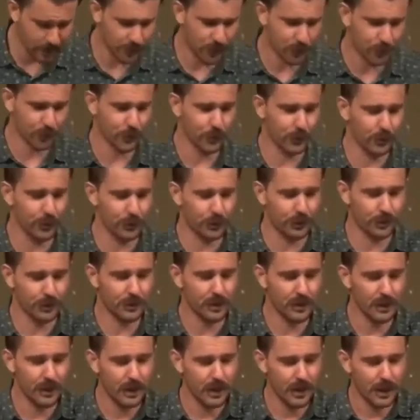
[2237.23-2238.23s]
the
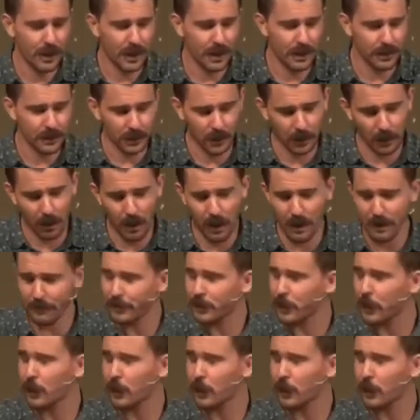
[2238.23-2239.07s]
truth, and the life.